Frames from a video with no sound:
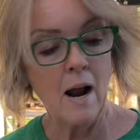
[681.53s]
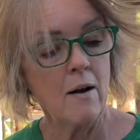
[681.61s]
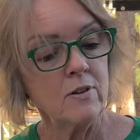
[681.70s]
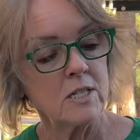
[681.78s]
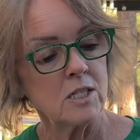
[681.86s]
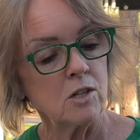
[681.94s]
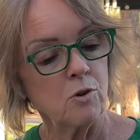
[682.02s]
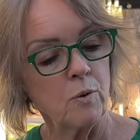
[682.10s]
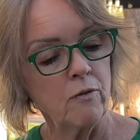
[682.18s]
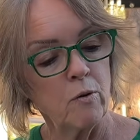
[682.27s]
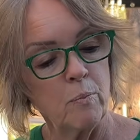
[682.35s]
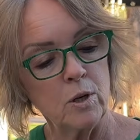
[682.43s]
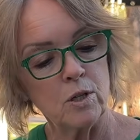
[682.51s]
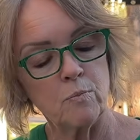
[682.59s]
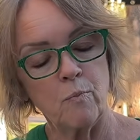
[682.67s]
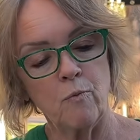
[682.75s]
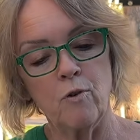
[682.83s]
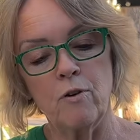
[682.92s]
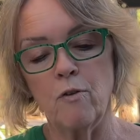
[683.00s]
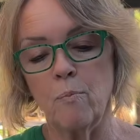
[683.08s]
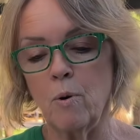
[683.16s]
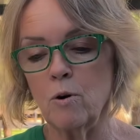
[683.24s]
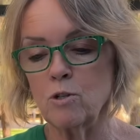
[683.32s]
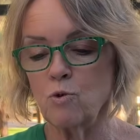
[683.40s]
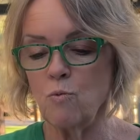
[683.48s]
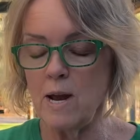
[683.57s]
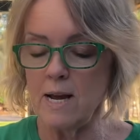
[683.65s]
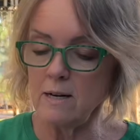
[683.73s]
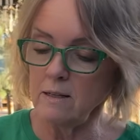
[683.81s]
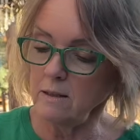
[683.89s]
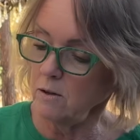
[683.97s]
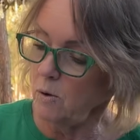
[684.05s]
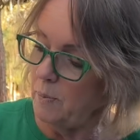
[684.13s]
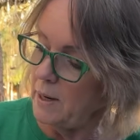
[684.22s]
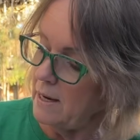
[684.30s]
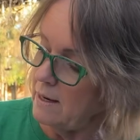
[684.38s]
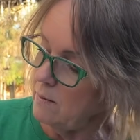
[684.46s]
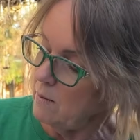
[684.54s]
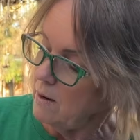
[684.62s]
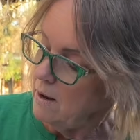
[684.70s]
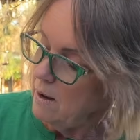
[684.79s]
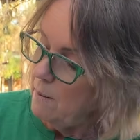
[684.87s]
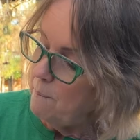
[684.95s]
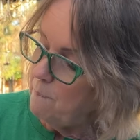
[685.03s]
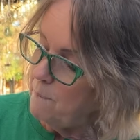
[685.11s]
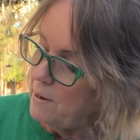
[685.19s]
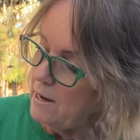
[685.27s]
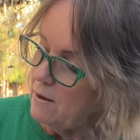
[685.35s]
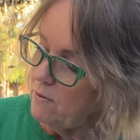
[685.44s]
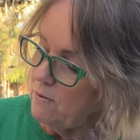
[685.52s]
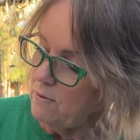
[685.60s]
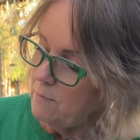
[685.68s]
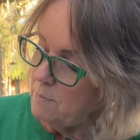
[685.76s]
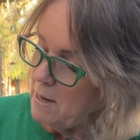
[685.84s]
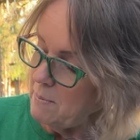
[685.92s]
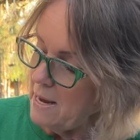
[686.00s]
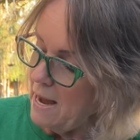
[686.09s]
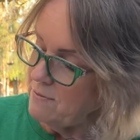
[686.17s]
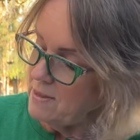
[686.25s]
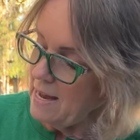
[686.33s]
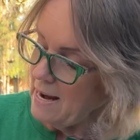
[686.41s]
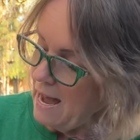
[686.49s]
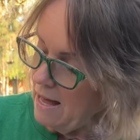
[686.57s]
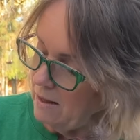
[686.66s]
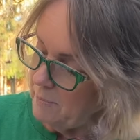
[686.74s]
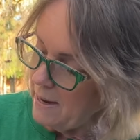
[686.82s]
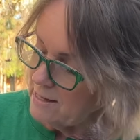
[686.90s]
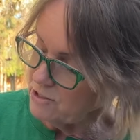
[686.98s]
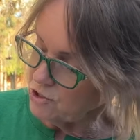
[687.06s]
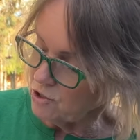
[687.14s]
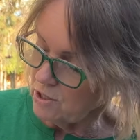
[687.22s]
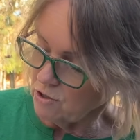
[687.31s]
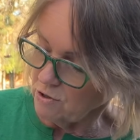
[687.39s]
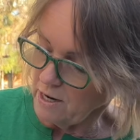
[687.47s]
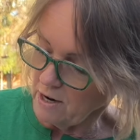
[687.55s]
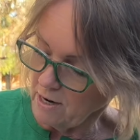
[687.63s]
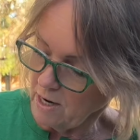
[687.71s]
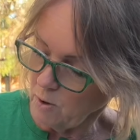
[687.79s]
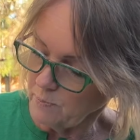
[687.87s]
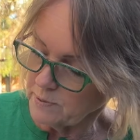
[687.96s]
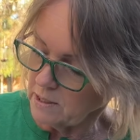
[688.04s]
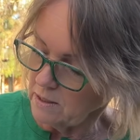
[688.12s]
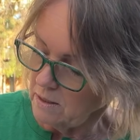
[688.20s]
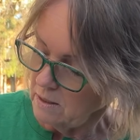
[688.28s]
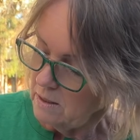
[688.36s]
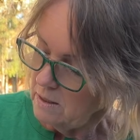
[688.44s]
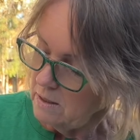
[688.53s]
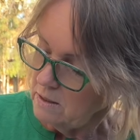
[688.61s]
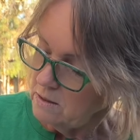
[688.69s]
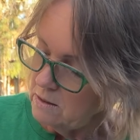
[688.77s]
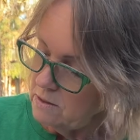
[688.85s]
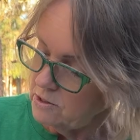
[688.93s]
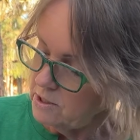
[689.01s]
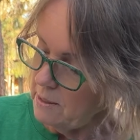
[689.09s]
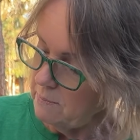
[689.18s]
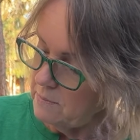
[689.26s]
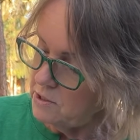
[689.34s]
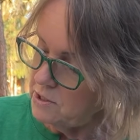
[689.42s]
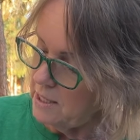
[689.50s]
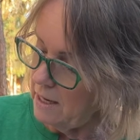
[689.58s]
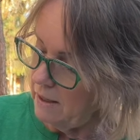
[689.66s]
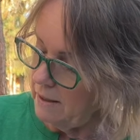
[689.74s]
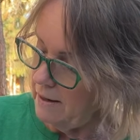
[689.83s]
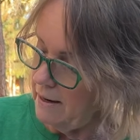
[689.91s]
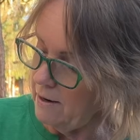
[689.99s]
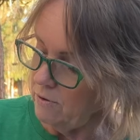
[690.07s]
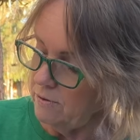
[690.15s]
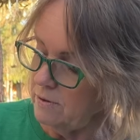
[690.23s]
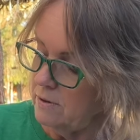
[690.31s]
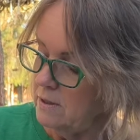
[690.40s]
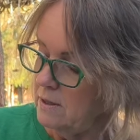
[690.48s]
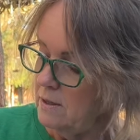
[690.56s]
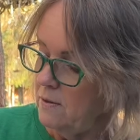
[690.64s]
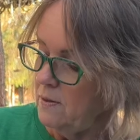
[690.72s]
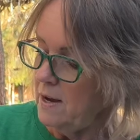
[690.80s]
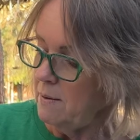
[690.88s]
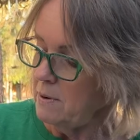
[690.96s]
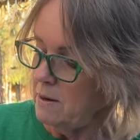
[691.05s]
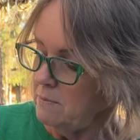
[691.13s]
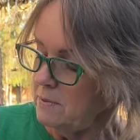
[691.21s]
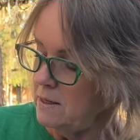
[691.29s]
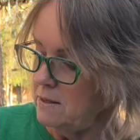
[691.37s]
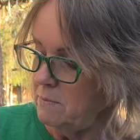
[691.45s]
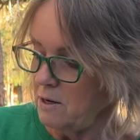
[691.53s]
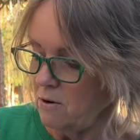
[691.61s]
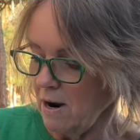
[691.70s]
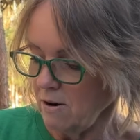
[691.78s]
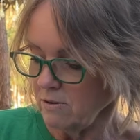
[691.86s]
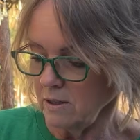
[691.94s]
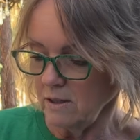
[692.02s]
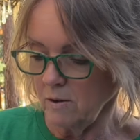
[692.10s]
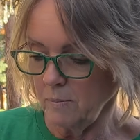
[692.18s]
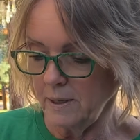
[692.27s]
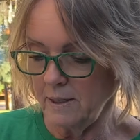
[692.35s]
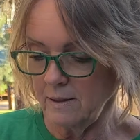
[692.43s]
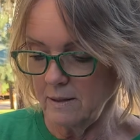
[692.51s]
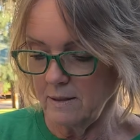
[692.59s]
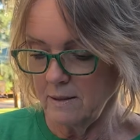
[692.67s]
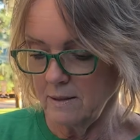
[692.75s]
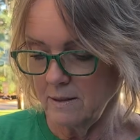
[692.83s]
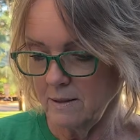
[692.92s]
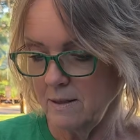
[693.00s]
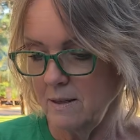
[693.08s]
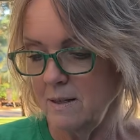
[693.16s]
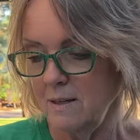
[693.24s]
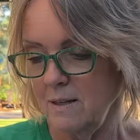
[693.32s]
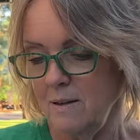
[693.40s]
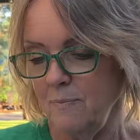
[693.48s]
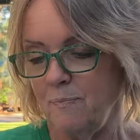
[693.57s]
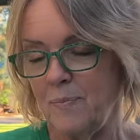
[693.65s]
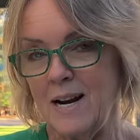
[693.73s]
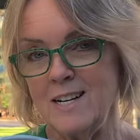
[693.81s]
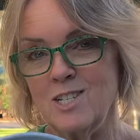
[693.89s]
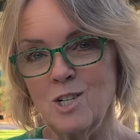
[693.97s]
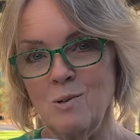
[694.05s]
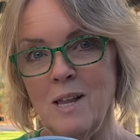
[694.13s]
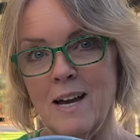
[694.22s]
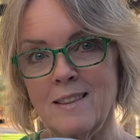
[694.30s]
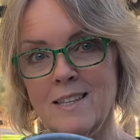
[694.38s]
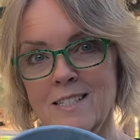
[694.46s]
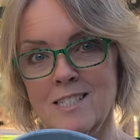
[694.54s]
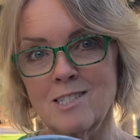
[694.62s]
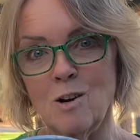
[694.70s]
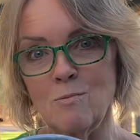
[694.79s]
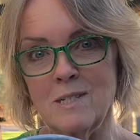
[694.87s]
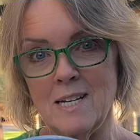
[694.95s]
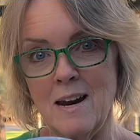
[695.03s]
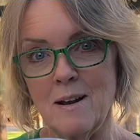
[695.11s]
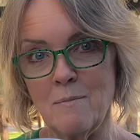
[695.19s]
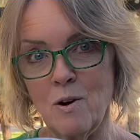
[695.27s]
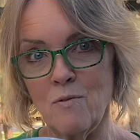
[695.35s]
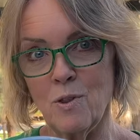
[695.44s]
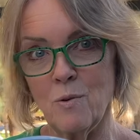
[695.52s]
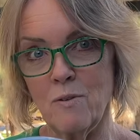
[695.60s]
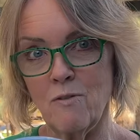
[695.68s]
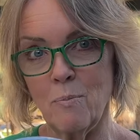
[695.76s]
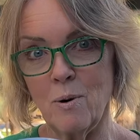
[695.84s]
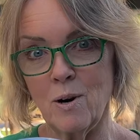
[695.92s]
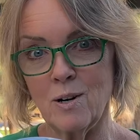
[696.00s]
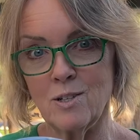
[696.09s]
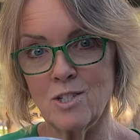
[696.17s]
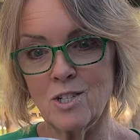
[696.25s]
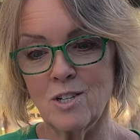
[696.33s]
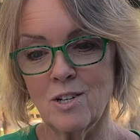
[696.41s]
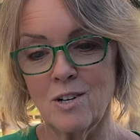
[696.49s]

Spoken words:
obviously the river birch ran a little bit, but maybe having that alabaster under there helped settle it down. That might need to be ground a little bit. But I do like the stone denim over the river birch.